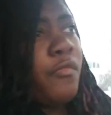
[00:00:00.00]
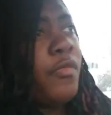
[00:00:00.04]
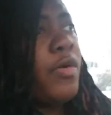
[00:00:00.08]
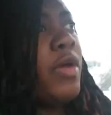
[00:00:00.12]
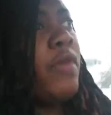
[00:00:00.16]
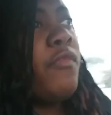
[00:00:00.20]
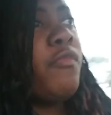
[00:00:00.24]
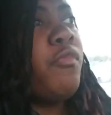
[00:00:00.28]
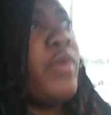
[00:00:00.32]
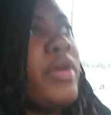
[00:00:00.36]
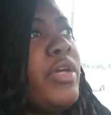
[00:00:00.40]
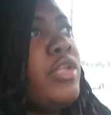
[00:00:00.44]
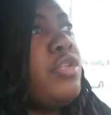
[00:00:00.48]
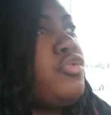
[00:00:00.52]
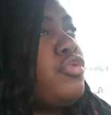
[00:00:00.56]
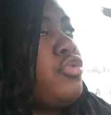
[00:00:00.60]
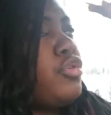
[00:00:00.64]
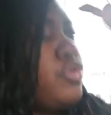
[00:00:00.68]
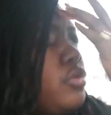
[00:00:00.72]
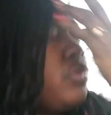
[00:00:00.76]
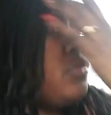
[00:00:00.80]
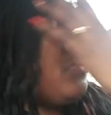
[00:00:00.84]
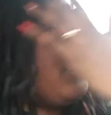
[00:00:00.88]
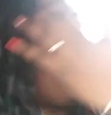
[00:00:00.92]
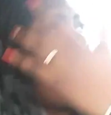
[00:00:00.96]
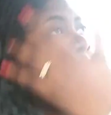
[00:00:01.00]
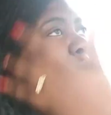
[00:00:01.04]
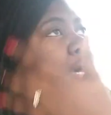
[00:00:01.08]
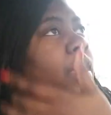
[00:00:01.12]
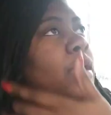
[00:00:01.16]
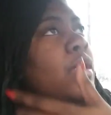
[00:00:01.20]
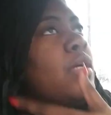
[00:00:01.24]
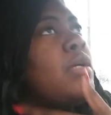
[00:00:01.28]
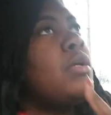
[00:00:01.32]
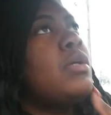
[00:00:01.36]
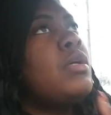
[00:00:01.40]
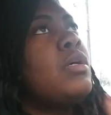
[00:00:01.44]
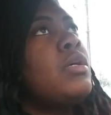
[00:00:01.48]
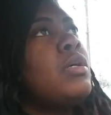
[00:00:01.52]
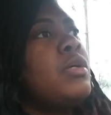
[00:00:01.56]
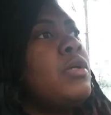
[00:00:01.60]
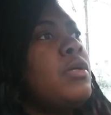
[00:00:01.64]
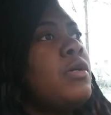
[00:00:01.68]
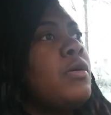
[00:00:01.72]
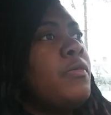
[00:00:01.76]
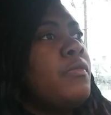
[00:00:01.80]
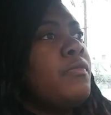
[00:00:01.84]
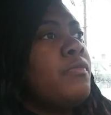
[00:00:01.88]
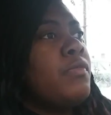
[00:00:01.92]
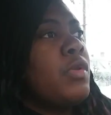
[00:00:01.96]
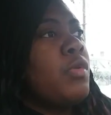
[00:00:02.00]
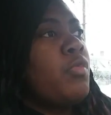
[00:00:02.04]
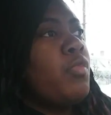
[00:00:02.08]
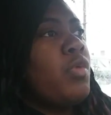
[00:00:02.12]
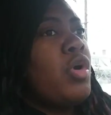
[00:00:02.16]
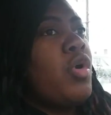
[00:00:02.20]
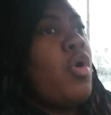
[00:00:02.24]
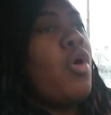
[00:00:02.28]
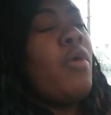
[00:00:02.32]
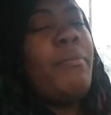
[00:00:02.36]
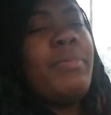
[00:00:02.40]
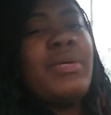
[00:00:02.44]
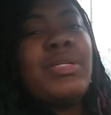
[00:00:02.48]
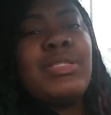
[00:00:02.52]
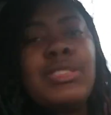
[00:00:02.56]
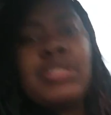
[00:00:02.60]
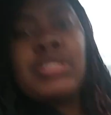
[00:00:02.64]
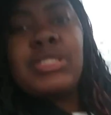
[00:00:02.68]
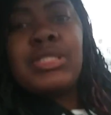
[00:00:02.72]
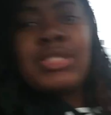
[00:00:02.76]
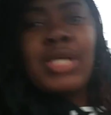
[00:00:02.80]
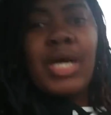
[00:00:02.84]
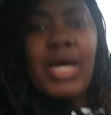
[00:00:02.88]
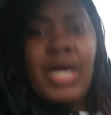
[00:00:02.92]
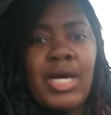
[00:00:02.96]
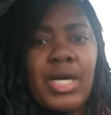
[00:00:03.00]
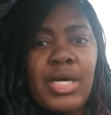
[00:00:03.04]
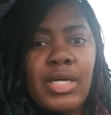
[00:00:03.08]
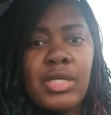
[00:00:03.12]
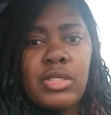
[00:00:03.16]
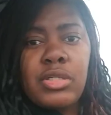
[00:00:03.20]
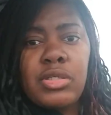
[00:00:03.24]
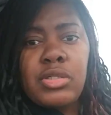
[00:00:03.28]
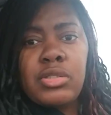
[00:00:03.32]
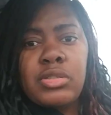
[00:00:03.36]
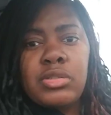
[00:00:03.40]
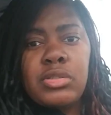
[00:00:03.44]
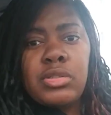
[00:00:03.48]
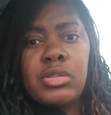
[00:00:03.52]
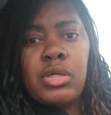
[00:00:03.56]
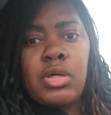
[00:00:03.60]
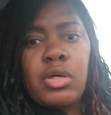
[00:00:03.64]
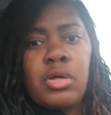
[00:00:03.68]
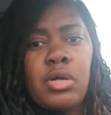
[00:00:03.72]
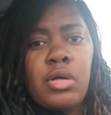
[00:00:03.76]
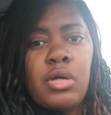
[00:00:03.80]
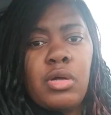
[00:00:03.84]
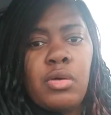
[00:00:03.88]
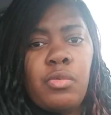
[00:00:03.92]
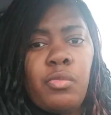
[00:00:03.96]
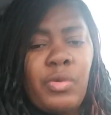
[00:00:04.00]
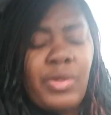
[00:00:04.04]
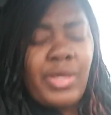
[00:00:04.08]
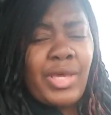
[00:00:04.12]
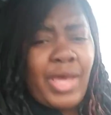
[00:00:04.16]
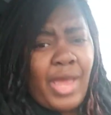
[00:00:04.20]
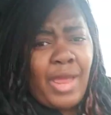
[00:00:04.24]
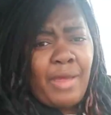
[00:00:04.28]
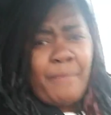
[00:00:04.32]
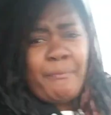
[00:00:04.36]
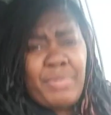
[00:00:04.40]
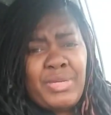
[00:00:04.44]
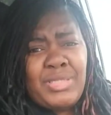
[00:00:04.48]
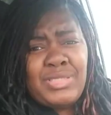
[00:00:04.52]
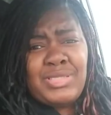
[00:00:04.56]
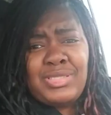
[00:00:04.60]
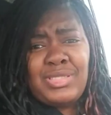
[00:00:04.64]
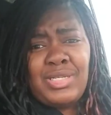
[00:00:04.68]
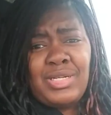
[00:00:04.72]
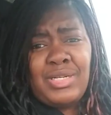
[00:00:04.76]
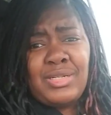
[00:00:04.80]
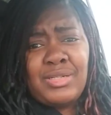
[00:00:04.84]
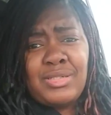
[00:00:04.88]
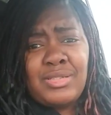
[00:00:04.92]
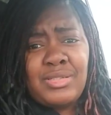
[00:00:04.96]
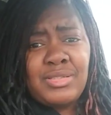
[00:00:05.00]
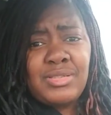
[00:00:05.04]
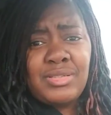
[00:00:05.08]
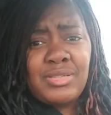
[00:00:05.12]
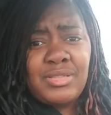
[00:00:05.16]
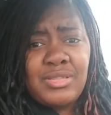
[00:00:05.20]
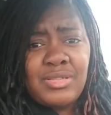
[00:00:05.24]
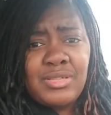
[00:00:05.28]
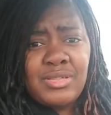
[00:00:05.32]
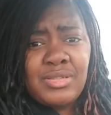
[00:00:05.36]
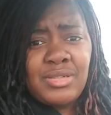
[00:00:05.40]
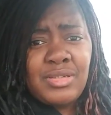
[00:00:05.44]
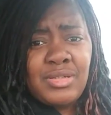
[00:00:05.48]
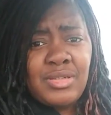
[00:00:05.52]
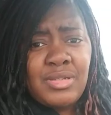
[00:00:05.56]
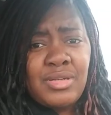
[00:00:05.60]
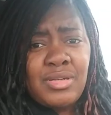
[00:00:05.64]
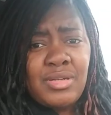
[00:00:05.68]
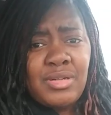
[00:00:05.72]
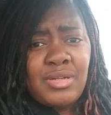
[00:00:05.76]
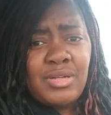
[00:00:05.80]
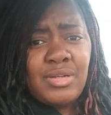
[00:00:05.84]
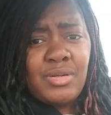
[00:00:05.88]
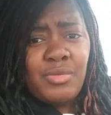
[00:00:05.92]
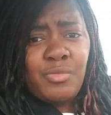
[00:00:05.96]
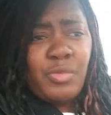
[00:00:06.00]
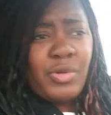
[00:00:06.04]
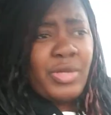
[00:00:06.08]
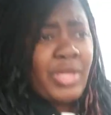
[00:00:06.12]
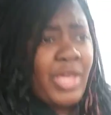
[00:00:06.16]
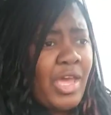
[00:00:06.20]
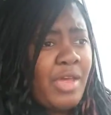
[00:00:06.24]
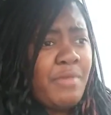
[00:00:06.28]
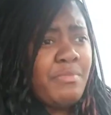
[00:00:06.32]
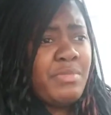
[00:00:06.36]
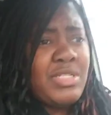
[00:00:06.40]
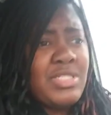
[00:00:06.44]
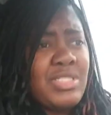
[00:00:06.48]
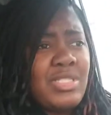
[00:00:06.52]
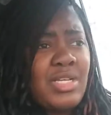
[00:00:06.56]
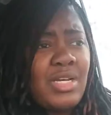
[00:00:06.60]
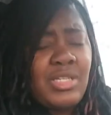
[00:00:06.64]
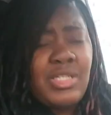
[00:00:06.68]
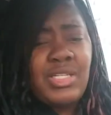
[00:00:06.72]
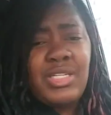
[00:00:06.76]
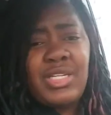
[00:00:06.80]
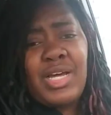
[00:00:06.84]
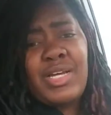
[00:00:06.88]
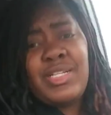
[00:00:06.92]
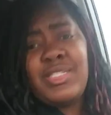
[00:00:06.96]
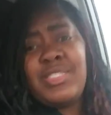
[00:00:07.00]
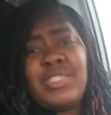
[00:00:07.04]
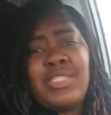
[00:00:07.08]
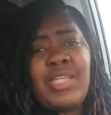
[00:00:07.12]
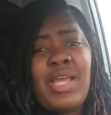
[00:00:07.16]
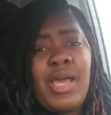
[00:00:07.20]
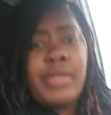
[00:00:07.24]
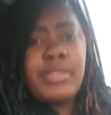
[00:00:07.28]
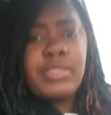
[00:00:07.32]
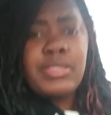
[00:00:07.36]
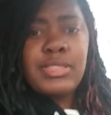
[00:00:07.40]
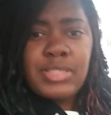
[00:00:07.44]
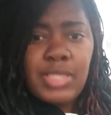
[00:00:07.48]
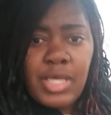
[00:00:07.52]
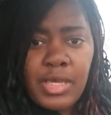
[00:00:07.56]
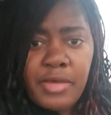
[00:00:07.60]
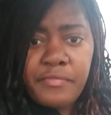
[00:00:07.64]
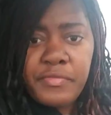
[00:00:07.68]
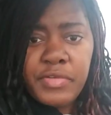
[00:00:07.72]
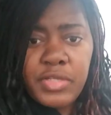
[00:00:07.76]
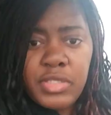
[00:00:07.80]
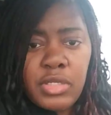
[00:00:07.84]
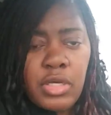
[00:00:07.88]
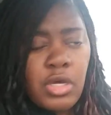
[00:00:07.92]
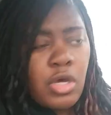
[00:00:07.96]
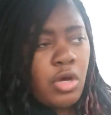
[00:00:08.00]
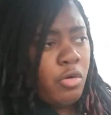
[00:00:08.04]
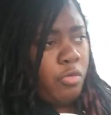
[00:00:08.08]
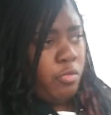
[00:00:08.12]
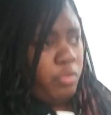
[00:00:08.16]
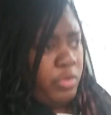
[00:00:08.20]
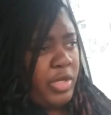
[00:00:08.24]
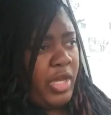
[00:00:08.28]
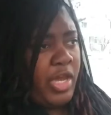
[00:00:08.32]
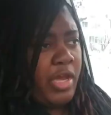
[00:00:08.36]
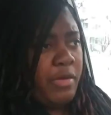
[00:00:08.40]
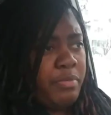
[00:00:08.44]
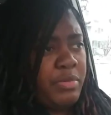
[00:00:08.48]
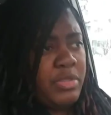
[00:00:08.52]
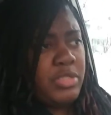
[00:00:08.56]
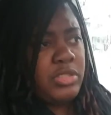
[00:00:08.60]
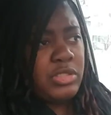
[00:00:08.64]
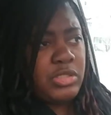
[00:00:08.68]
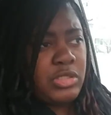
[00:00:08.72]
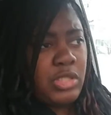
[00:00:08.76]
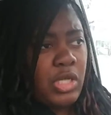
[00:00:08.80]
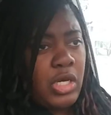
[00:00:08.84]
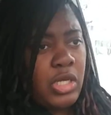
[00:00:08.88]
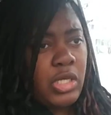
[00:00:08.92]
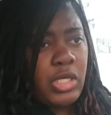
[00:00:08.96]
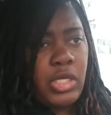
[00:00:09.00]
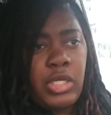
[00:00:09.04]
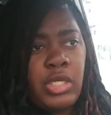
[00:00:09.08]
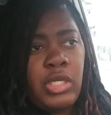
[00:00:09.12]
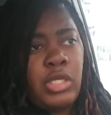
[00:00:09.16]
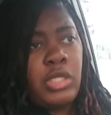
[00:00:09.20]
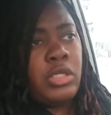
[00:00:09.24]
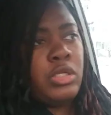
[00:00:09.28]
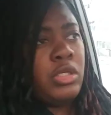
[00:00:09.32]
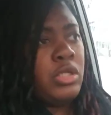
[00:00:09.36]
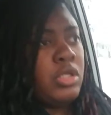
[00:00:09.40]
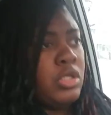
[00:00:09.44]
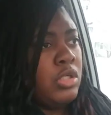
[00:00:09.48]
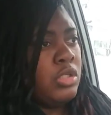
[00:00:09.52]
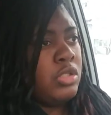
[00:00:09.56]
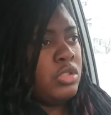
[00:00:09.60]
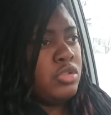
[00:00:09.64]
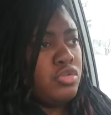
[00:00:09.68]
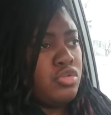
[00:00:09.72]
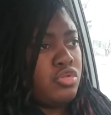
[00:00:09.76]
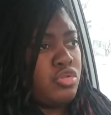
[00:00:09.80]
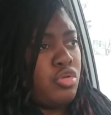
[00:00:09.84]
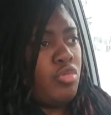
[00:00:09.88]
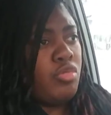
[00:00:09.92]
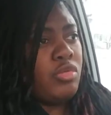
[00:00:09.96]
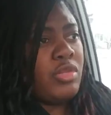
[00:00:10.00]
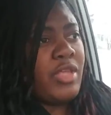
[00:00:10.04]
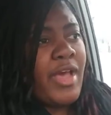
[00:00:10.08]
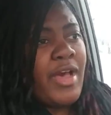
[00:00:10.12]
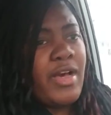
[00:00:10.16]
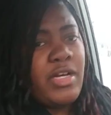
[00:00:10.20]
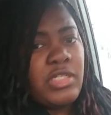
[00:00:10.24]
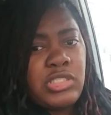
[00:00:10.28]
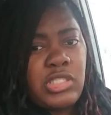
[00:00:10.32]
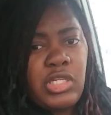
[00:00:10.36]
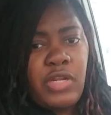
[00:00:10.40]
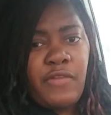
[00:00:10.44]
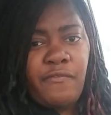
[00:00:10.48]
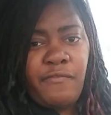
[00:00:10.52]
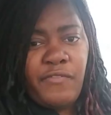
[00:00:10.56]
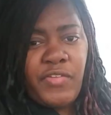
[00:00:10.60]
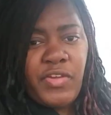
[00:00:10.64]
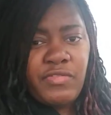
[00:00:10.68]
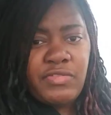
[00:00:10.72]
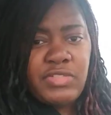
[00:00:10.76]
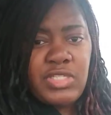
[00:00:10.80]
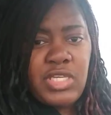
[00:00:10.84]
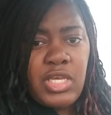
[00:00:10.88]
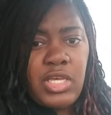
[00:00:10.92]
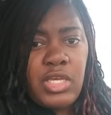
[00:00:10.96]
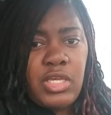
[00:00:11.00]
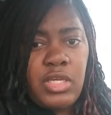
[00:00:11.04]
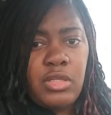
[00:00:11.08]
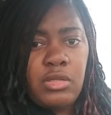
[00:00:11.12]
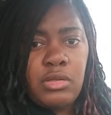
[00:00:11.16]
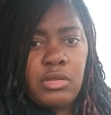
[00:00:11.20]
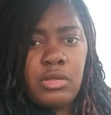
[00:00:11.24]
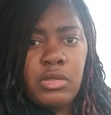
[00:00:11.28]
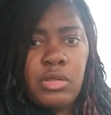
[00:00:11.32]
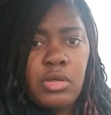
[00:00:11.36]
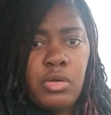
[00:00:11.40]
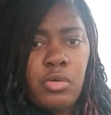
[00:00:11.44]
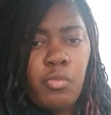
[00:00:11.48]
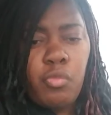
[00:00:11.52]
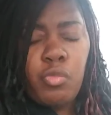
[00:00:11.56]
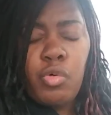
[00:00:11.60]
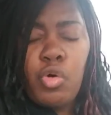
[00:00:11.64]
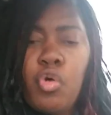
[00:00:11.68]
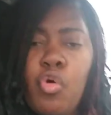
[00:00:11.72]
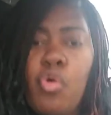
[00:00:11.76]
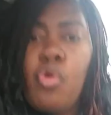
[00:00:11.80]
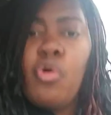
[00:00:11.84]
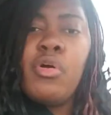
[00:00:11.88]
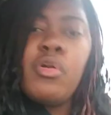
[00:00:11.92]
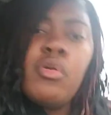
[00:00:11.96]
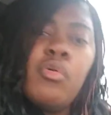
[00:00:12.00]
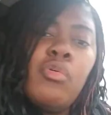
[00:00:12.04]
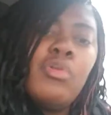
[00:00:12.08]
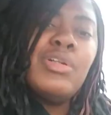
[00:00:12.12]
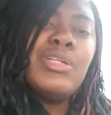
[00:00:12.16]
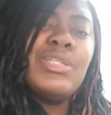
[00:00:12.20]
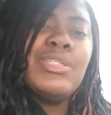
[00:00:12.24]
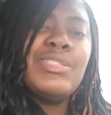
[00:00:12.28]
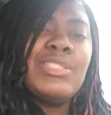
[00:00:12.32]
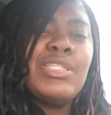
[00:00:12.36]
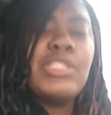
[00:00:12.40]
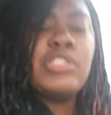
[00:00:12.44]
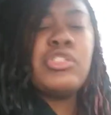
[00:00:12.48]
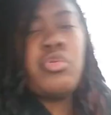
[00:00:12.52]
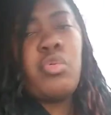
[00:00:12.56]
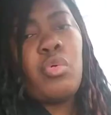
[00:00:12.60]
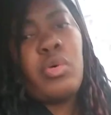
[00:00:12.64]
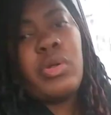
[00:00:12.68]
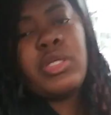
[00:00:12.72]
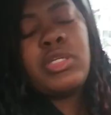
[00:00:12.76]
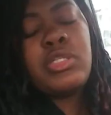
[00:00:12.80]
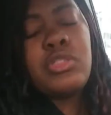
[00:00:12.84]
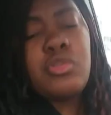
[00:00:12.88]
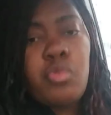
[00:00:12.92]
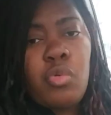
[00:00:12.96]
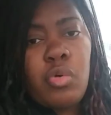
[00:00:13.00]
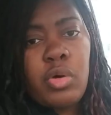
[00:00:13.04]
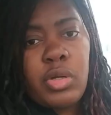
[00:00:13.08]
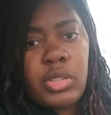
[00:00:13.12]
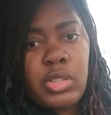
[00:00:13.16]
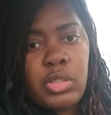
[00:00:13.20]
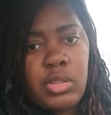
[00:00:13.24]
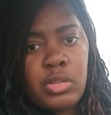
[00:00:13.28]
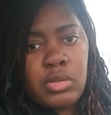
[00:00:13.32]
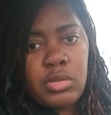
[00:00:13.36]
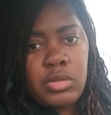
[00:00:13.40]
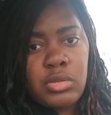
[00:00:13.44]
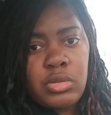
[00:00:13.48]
If we do that, we're going to be stuck. We can't be stuck. We can't be stuck in 1997. We can't be stuck in 2015. We're going on into 2020.